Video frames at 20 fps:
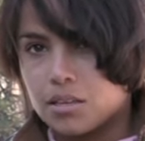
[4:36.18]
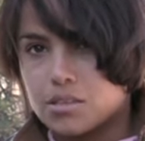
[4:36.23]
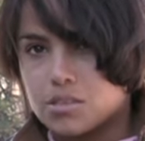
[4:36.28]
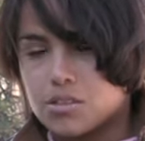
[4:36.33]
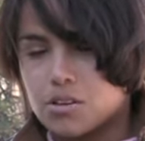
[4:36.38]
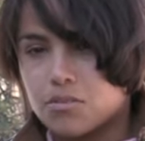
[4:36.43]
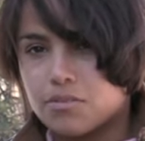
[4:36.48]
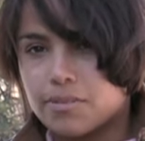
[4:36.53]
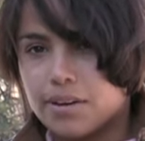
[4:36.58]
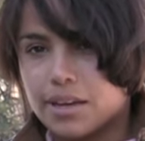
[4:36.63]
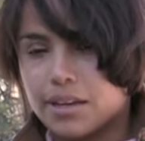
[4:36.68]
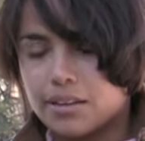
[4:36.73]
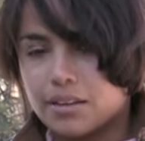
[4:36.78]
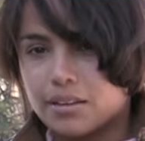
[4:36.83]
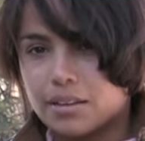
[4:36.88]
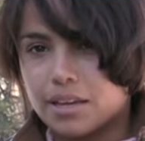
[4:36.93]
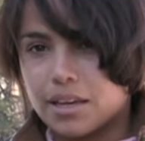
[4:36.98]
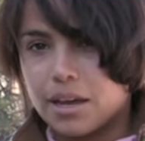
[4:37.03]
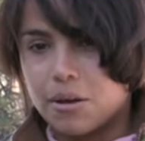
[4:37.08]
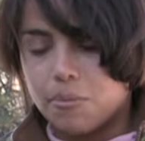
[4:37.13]
so
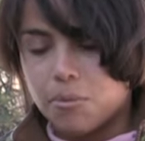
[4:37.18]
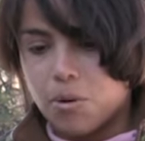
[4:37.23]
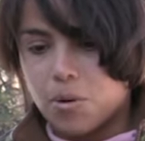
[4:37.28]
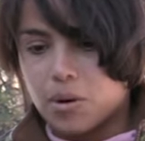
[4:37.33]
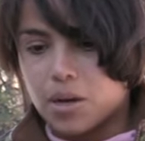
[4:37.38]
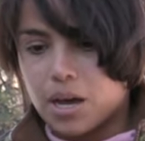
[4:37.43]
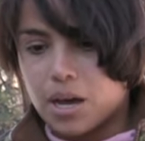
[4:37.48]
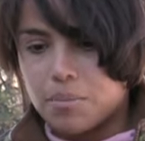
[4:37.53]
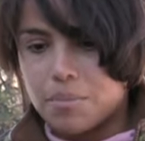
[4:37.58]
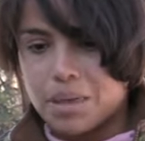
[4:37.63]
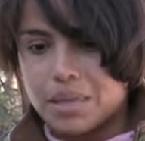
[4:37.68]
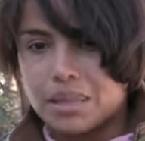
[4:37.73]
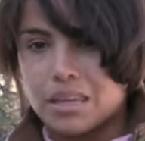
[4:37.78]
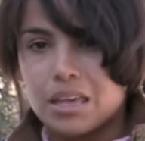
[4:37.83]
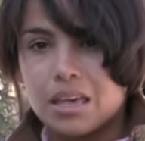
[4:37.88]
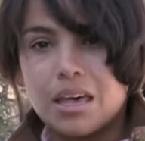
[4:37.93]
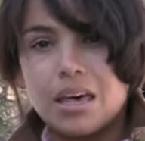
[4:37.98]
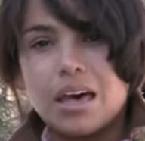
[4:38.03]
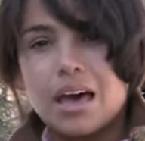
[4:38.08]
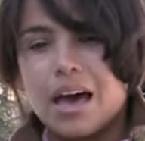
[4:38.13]
finally I woke up, and
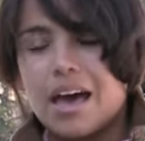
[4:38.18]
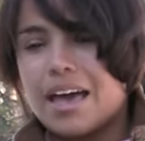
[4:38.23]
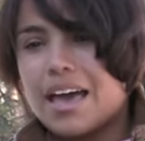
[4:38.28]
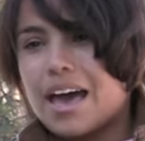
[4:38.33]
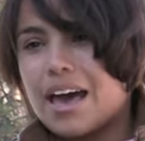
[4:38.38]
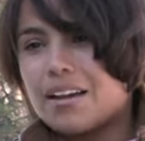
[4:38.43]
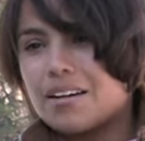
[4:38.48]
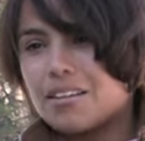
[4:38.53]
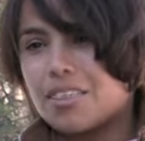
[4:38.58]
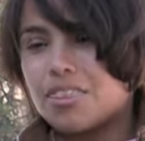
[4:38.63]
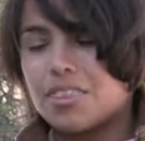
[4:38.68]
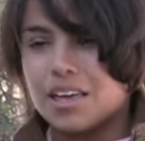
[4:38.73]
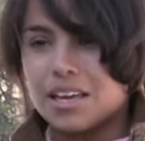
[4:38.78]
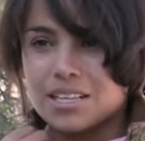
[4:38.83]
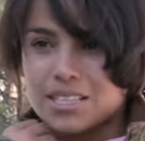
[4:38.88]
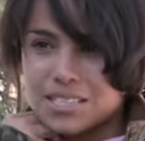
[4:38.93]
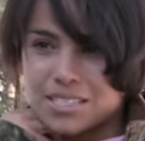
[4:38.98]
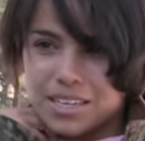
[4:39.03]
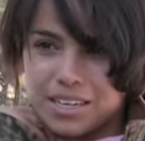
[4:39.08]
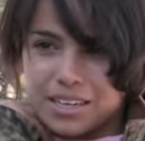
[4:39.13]
I had a
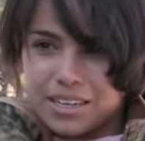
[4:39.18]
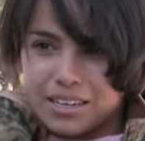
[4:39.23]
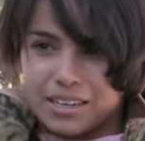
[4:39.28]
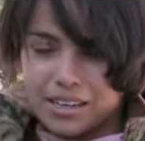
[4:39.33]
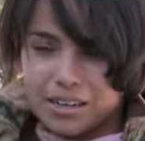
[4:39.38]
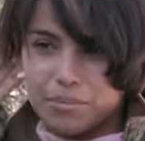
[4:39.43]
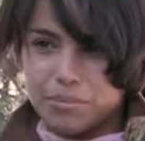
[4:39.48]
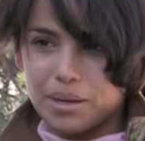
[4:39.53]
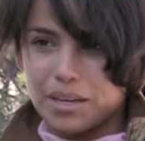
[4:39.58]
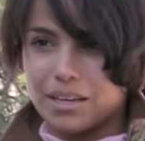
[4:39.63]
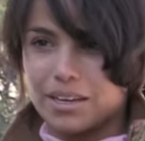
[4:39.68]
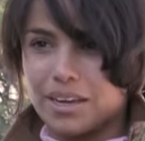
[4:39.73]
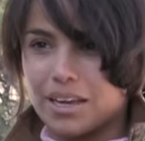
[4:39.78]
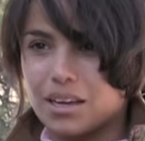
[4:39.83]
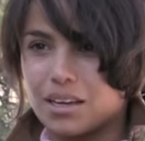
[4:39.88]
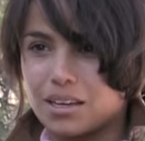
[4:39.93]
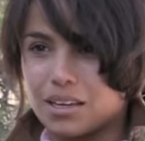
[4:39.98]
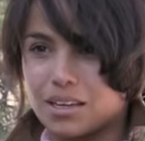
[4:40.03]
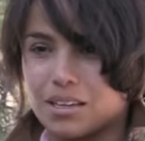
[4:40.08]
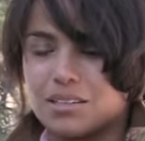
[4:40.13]
thing sticking out of my
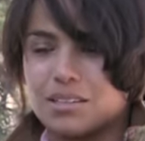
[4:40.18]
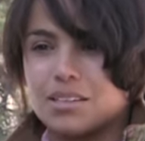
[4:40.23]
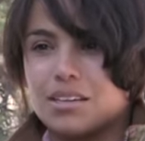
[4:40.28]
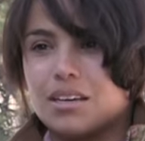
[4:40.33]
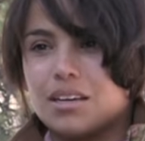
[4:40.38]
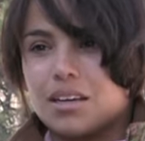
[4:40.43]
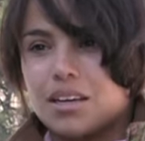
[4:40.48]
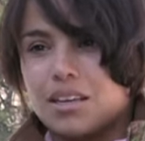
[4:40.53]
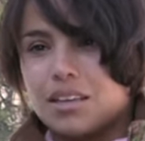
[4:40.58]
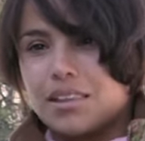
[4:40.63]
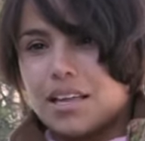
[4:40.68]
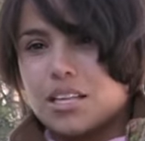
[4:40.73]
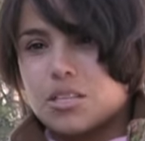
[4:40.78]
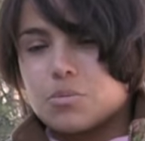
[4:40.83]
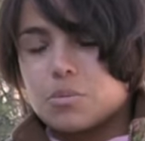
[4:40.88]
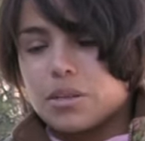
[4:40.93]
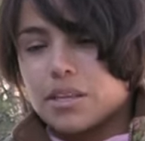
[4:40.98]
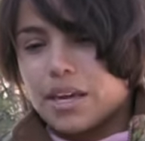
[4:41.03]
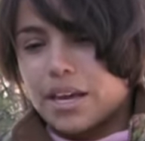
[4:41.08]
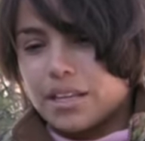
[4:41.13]
neck, and
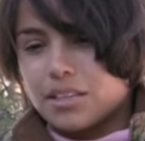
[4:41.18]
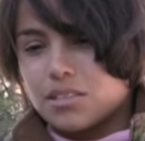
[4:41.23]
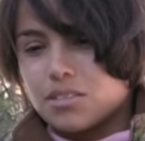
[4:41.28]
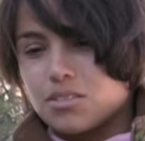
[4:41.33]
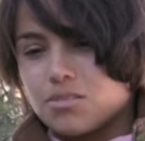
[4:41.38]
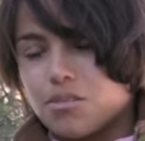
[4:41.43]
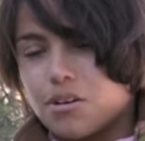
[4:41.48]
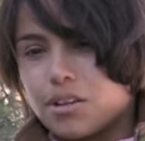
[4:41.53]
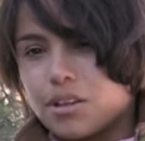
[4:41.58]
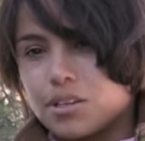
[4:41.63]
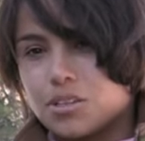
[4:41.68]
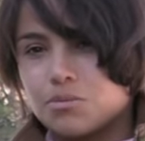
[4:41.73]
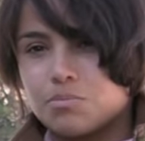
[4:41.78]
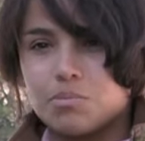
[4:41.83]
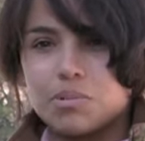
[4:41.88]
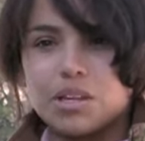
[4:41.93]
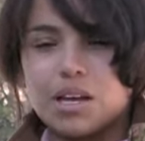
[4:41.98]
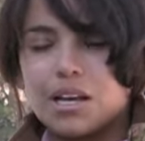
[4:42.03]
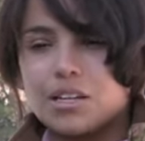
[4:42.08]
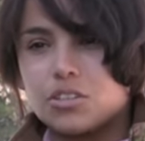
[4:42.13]
that's where they had to do all the
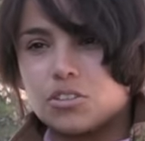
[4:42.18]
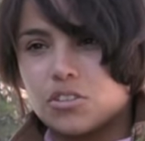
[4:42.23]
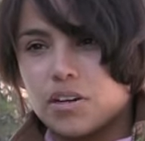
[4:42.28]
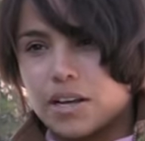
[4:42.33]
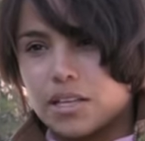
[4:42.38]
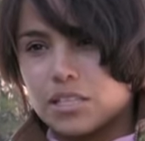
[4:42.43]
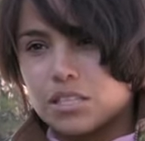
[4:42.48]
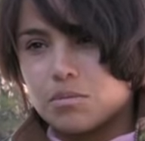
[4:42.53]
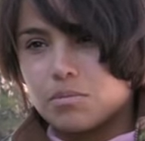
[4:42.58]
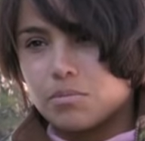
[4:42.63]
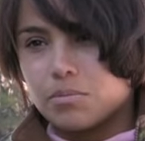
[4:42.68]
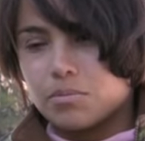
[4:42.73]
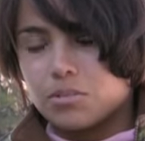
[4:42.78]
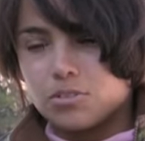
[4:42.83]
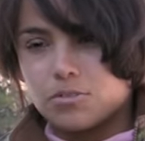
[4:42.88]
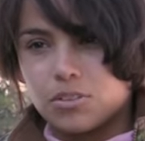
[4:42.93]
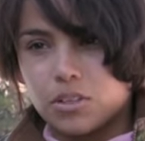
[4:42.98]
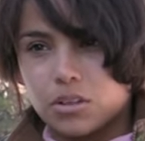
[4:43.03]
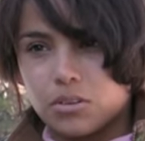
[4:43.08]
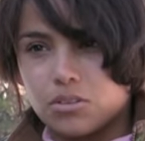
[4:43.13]
blood
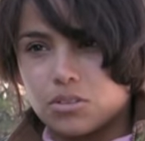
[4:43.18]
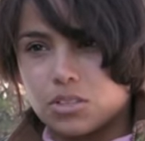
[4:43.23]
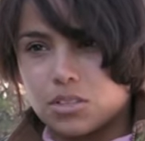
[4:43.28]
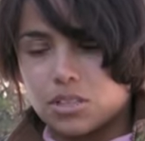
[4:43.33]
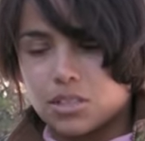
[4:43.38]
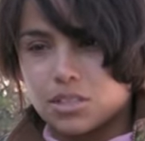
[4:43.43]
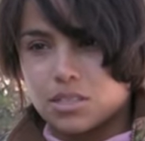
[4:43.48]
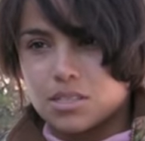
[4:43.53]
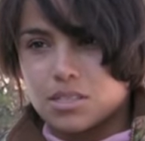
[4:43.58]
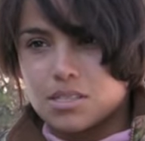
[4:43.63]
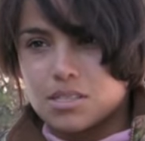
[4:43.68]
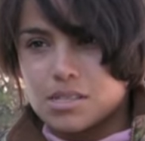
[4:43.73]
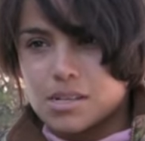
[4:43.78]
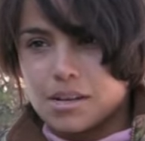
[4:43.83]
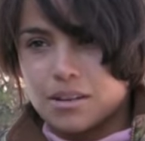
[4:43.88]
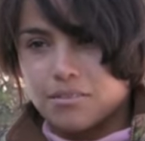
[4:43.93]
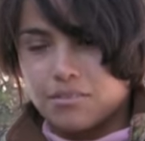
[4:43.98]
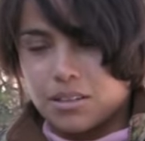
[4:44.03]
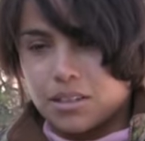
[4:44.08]
transfusion and stuff.